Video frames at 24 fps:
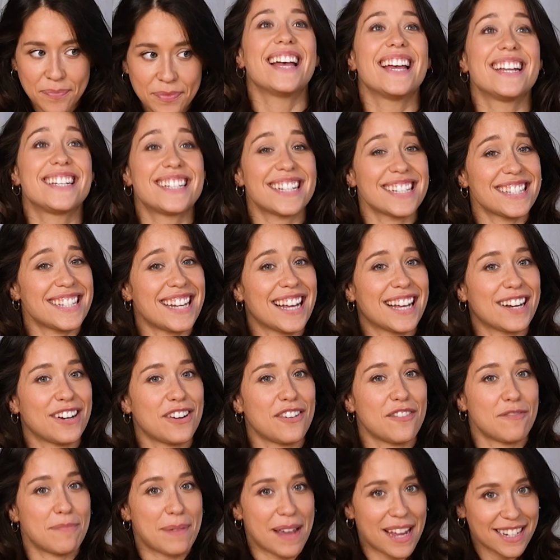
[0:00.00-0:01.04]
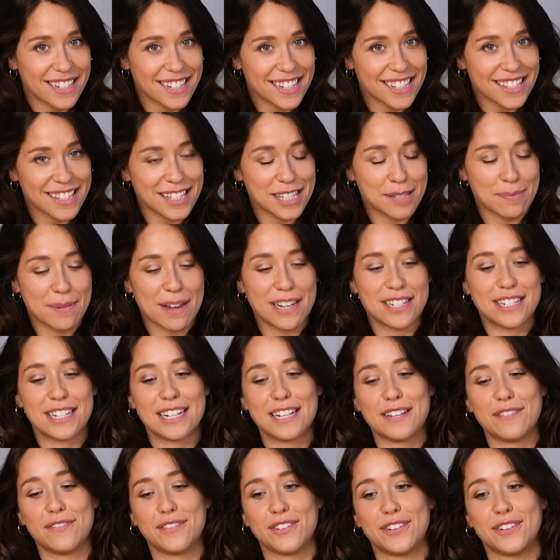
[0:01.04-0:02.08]
It does take a lot of patience,
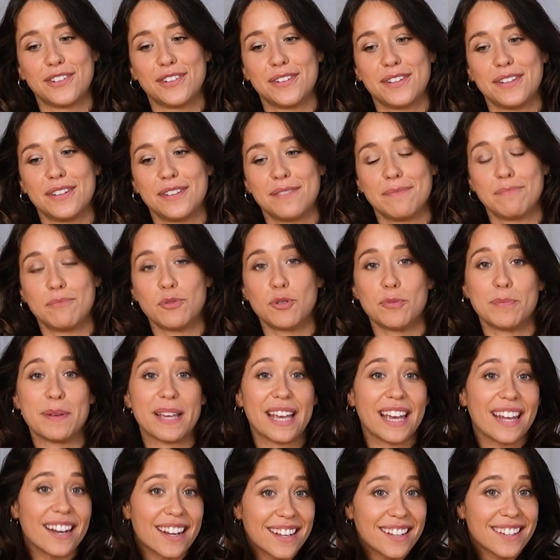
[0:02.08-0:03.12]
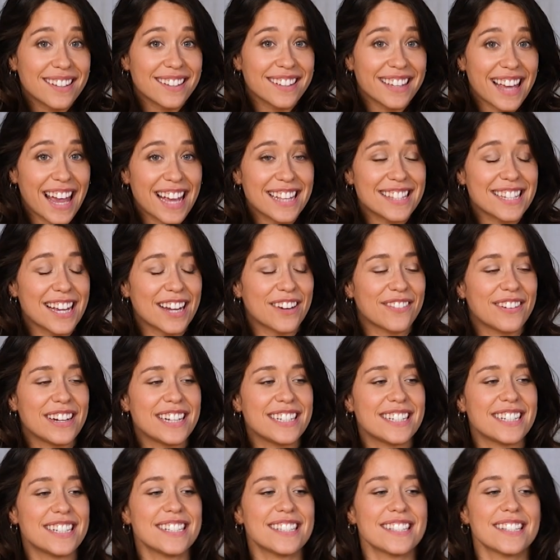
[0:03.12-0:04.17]
especially for more beginner cake
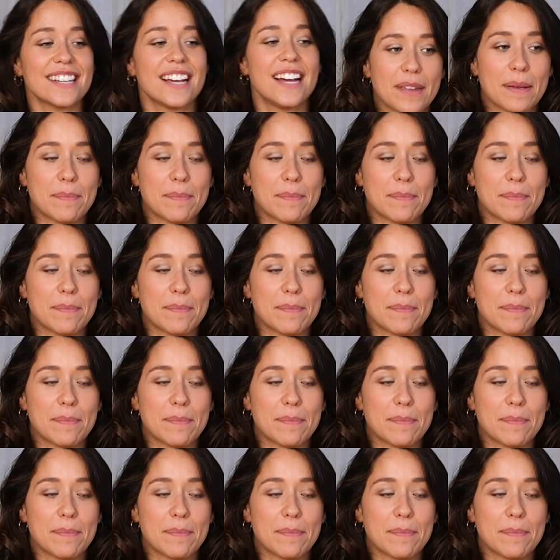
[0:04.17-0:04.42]
decorators,